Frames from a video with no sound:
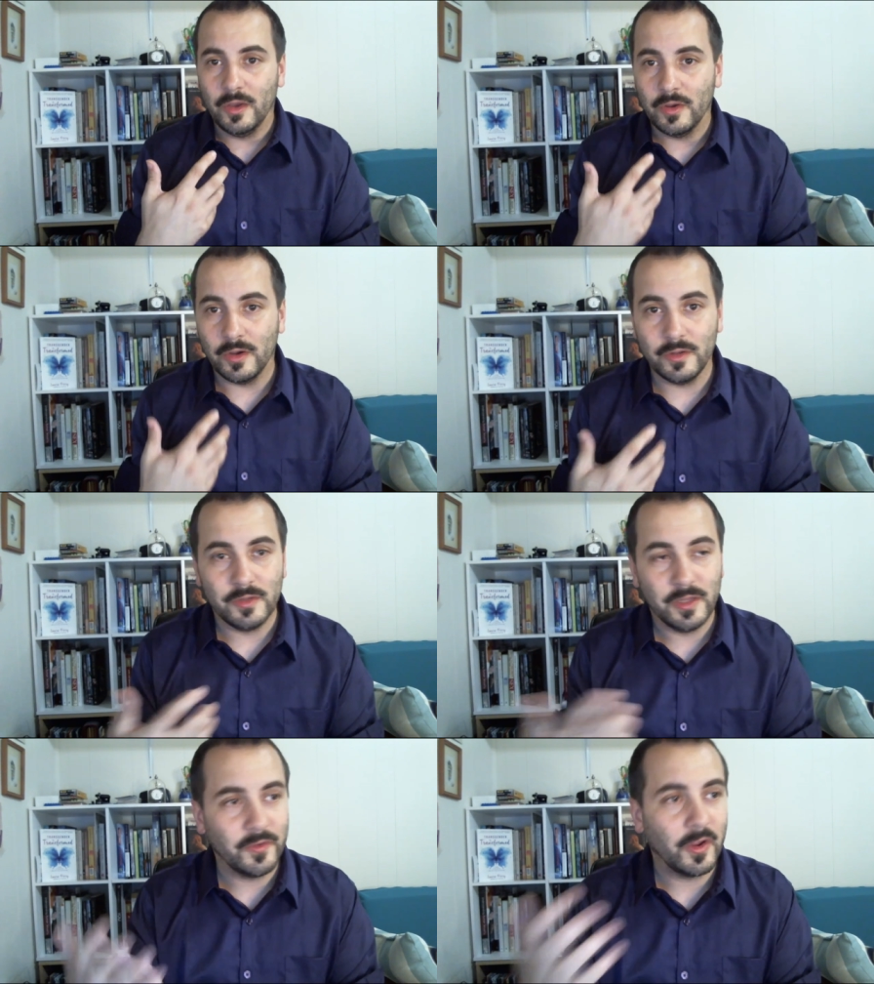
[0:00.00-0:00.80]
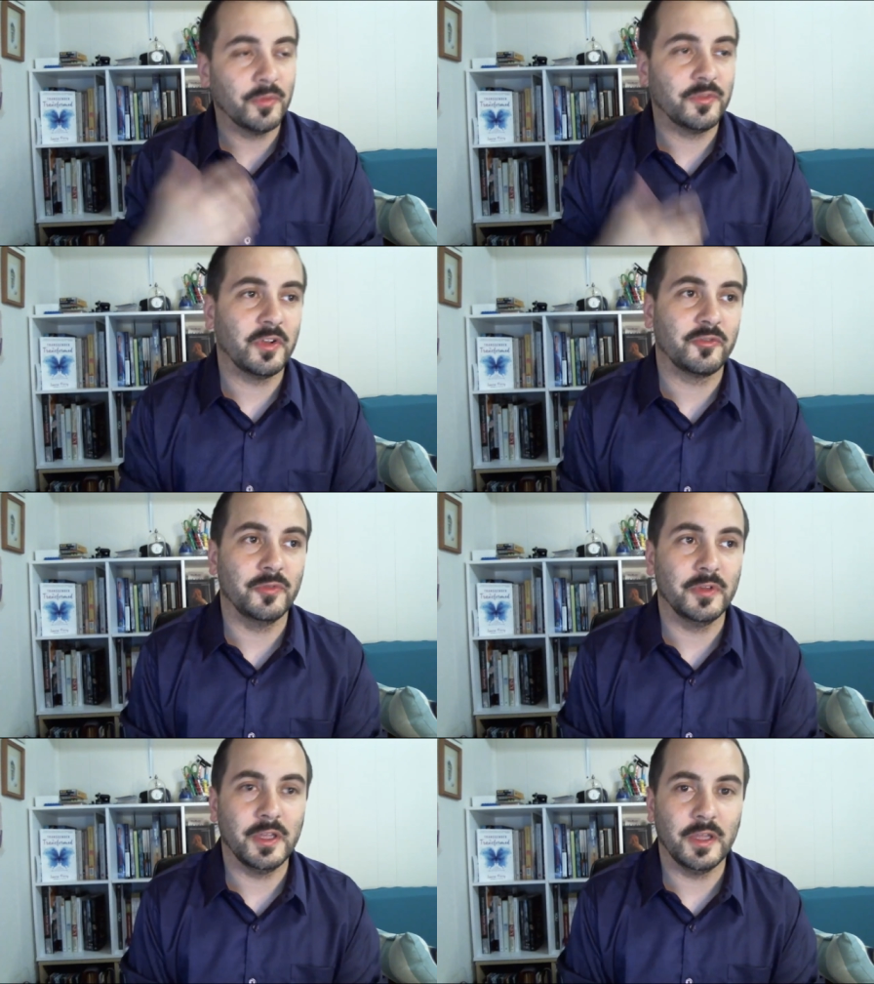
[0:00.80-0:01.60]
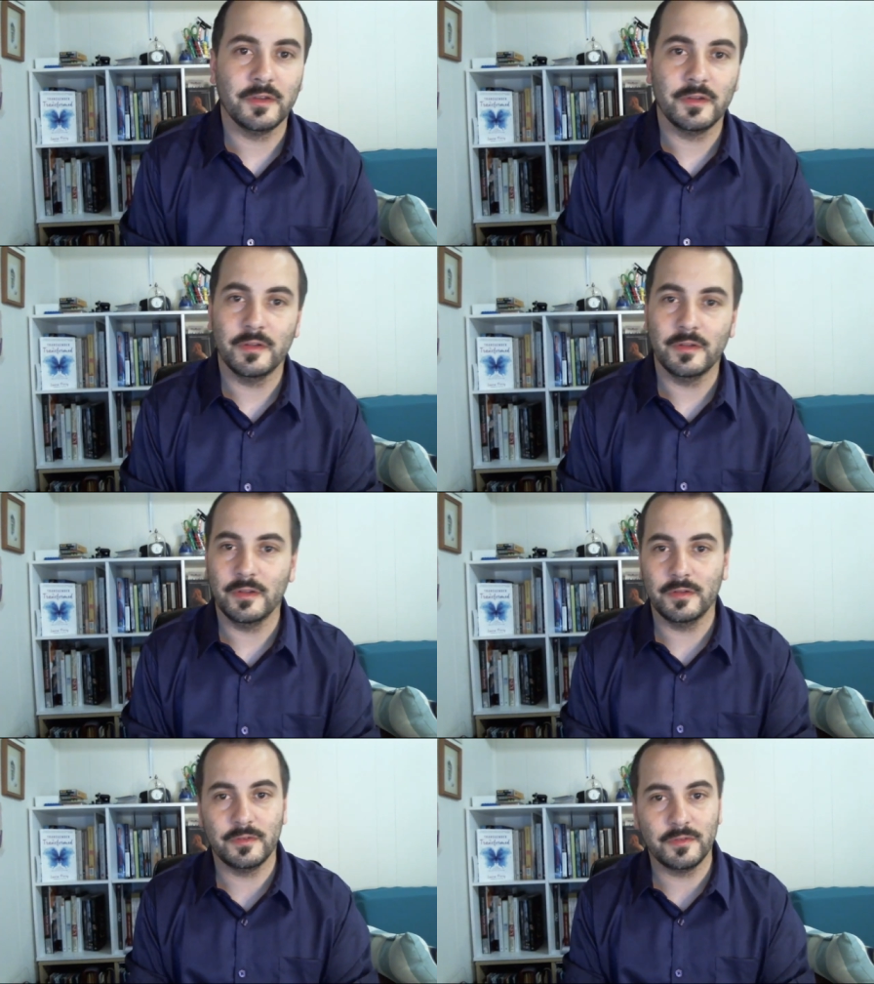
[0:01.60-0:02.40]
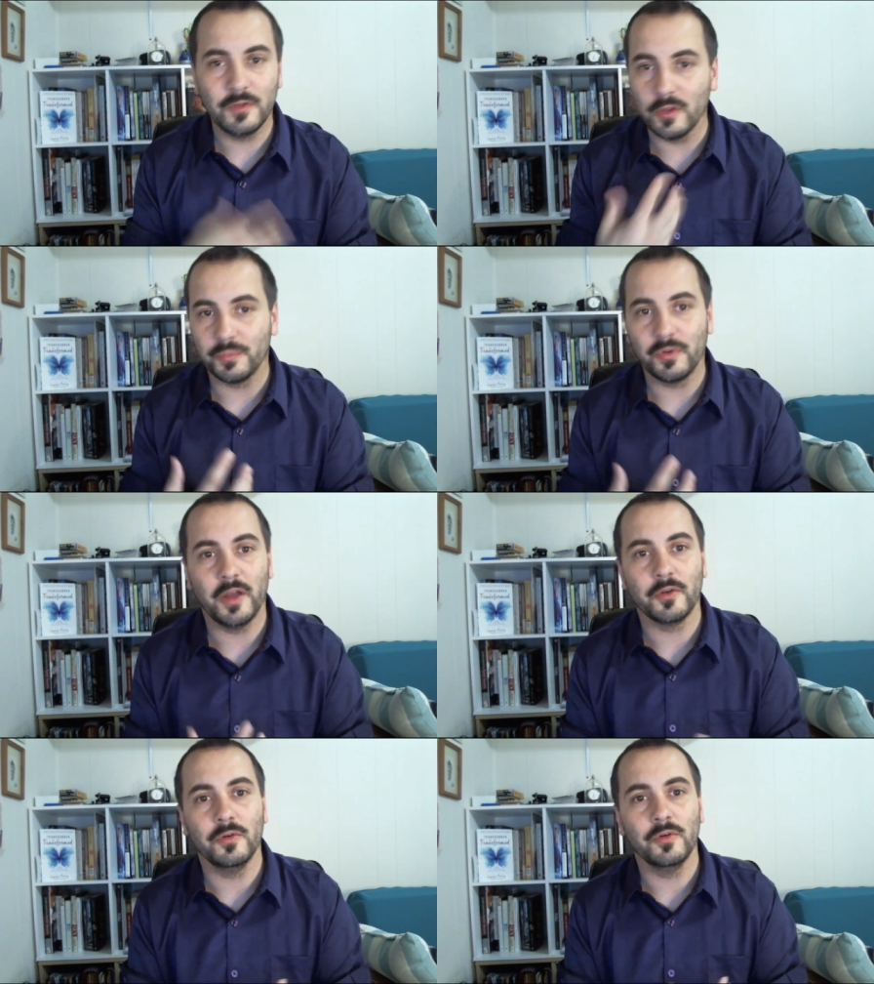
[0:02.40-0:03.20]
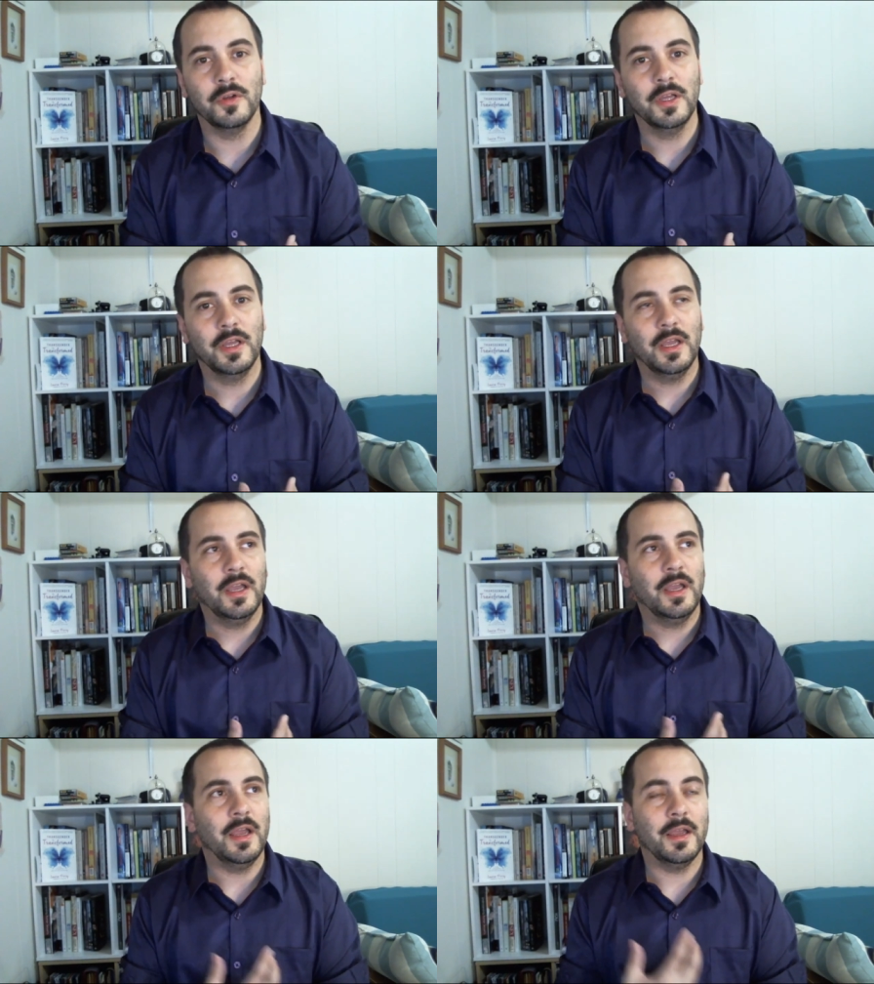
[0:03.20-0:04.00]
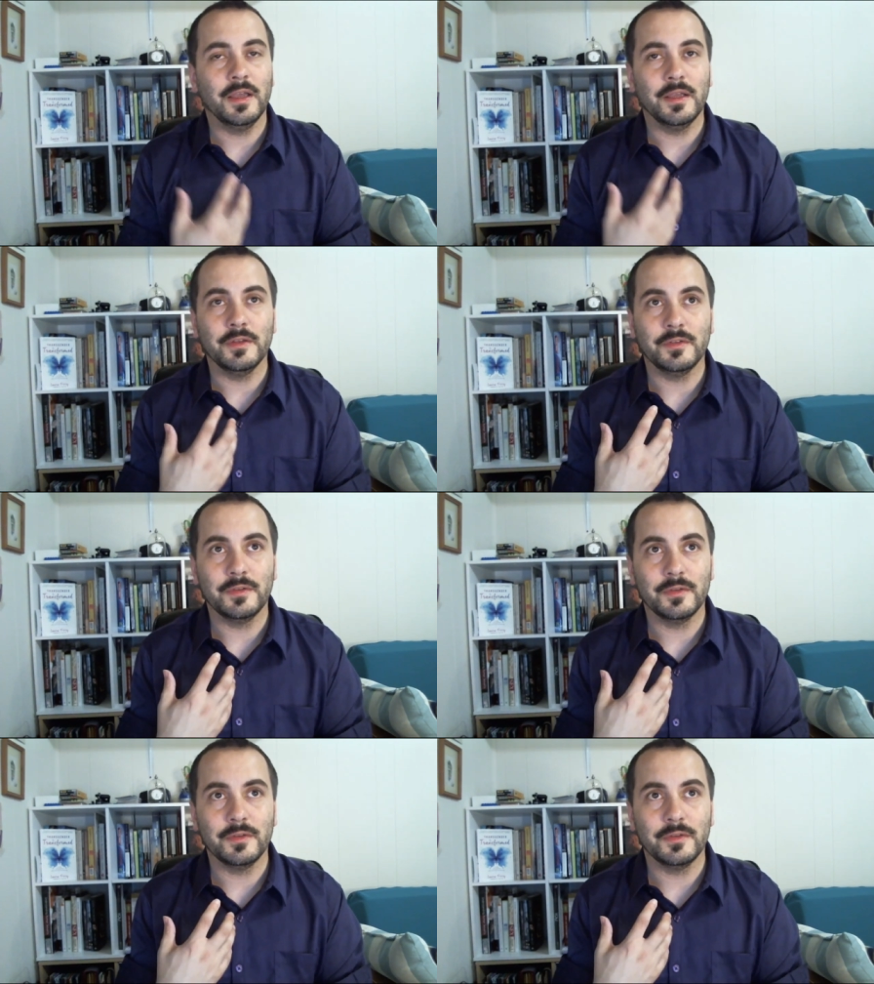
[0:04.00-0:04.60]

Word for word: uh, living homosexually and still a prodigal, and